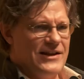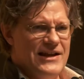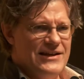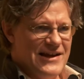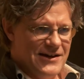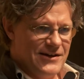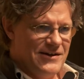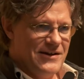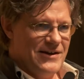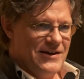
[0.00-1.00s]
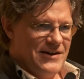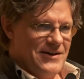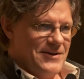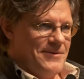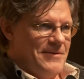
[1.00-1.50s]
And he tended,
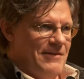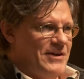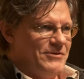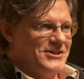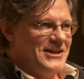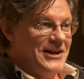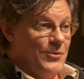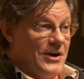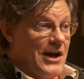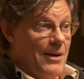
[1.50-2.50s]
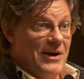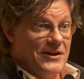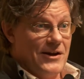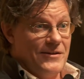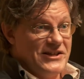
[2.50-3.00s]
I've never seen anyone
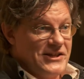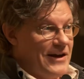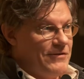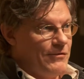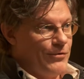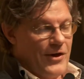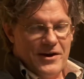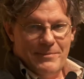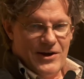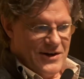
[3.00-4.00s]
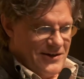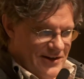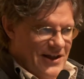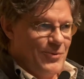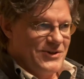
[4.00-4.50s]
comment on this, and I've never thought about it
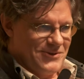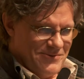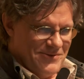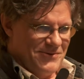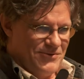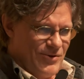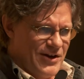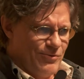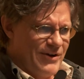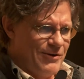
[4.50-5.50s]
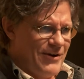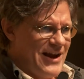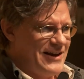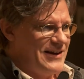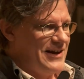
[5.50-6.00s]
until I was trying to
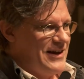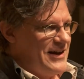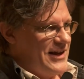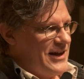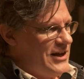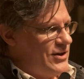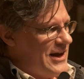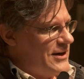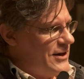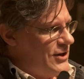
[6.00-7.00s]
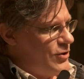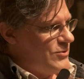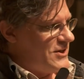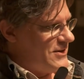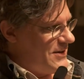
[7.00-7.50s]
recreate it he tended to
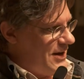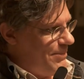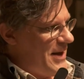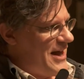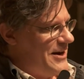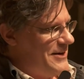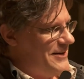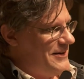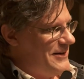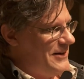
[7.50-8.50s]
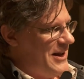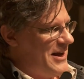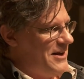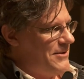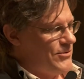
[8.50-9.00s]
use a pen
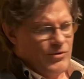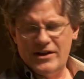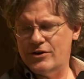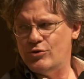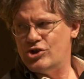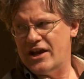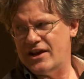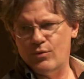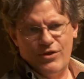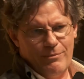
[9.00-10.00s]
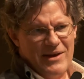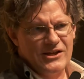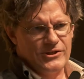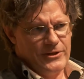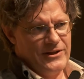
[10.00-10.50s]
like trying to do shading with a
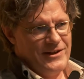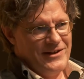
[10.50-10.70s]
pencil,